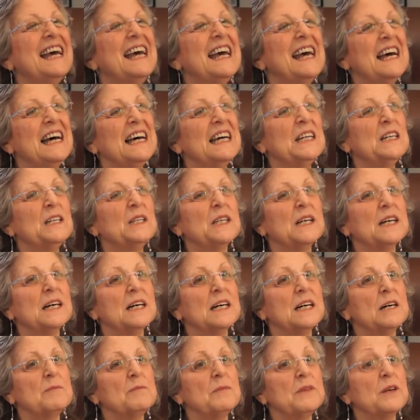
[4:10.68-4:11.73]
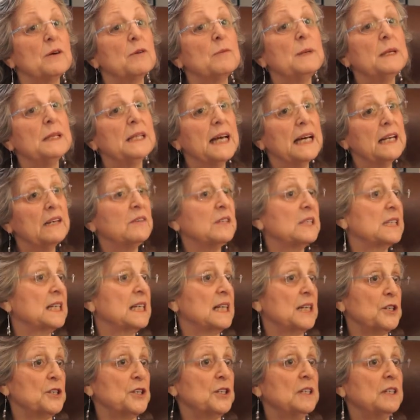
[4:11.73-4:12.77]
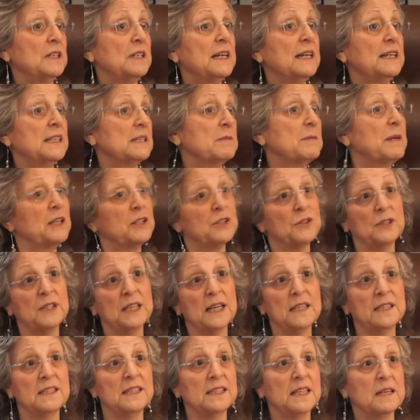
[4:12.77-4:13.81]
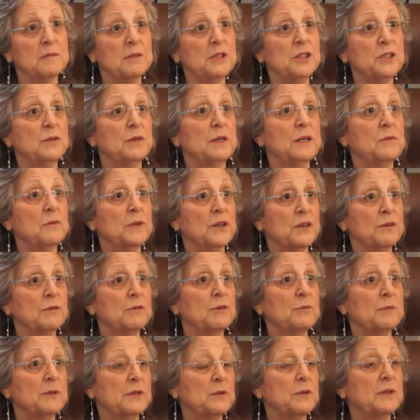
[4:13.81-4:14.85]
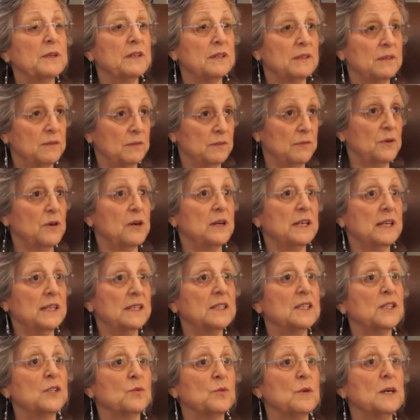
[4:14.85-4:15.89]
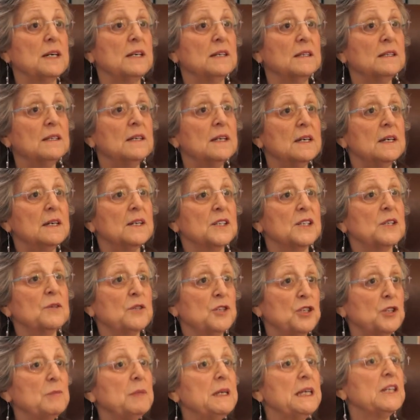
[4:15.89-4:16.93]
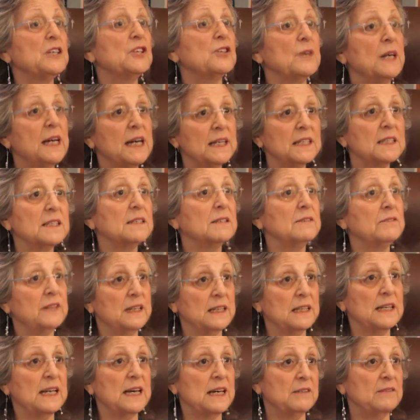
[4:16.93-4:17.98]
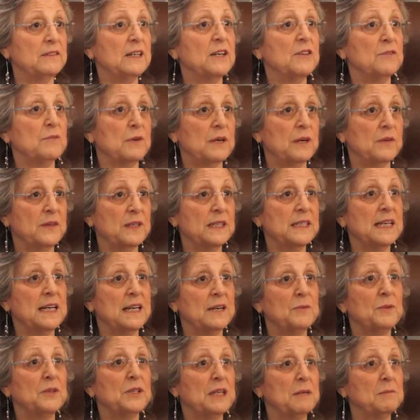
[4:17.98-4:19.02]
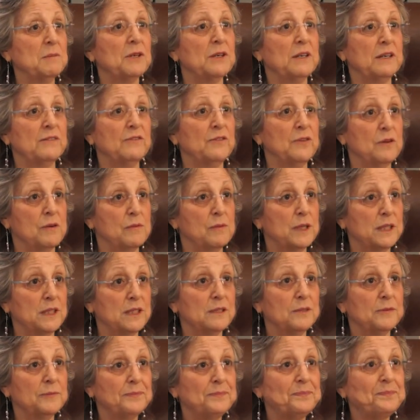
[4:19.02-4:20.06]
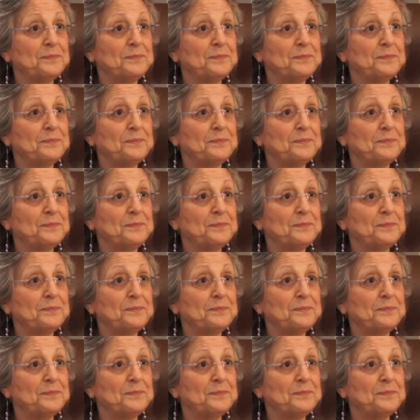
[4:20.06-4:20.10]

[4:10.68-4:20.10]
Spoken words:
And there will be a lot of discussion and some exercises I'll be doing with the group, with the audience as well. So it should be interactive and lively throughout the day, which I'm looking forward to.